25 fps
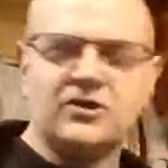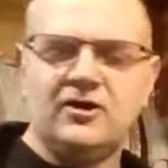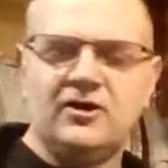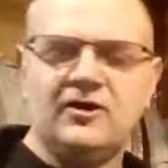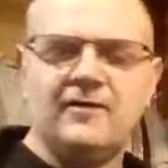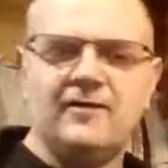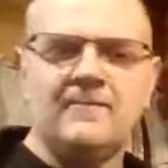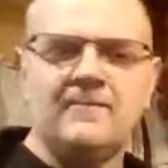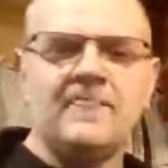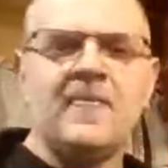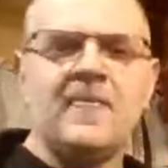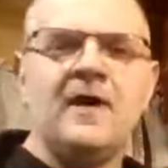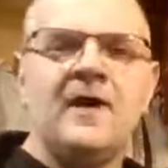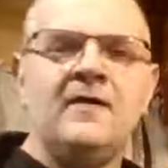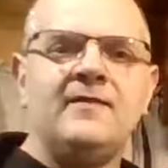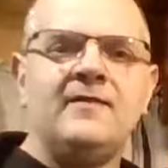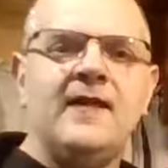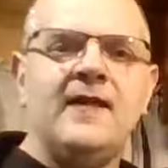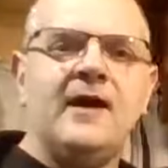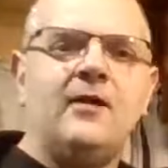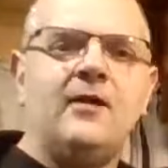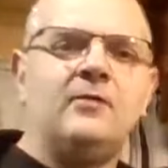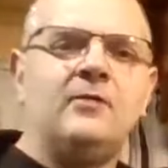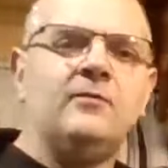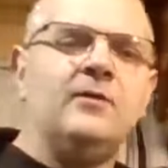on it.
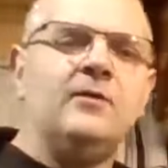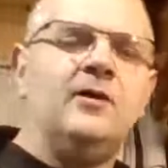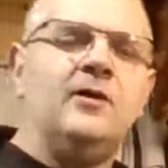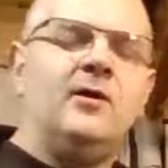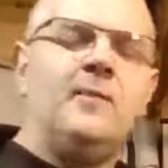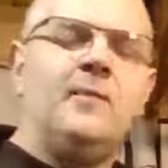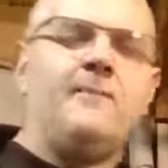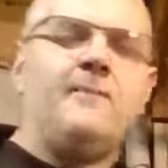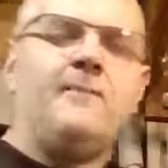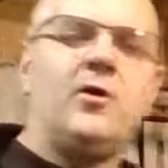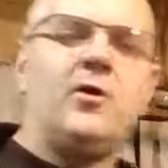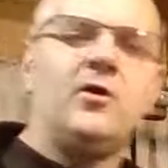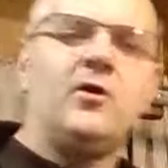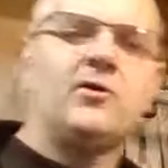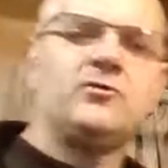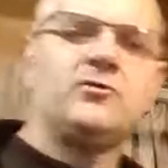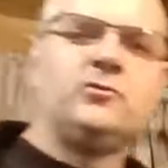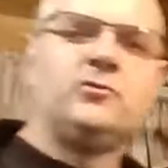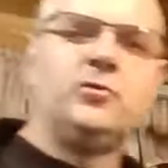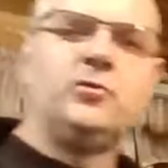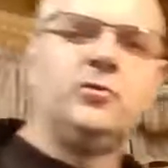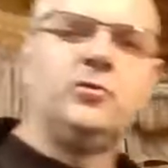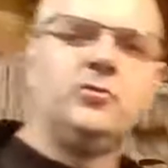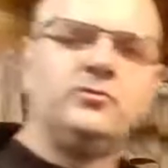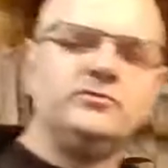Now, Park
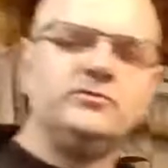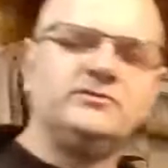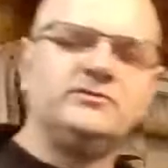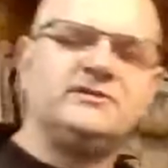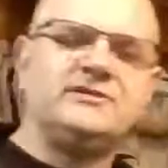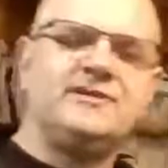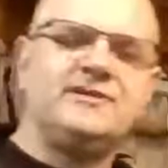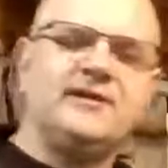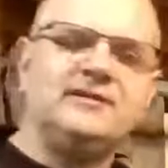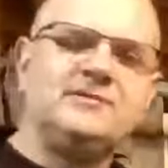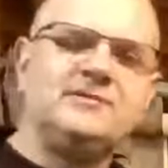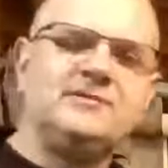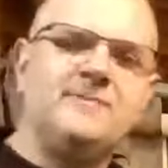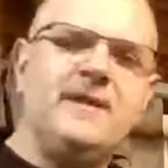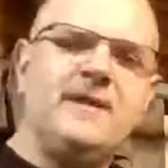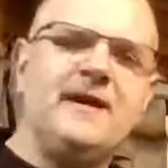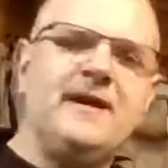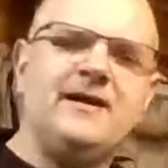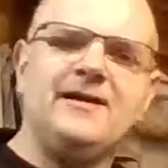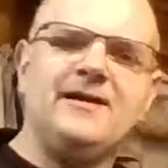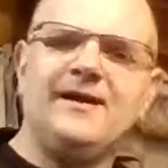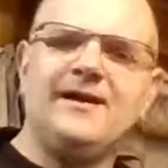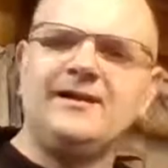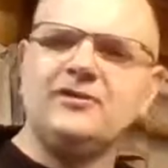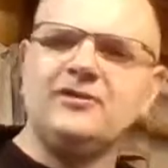Tools does
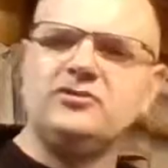make like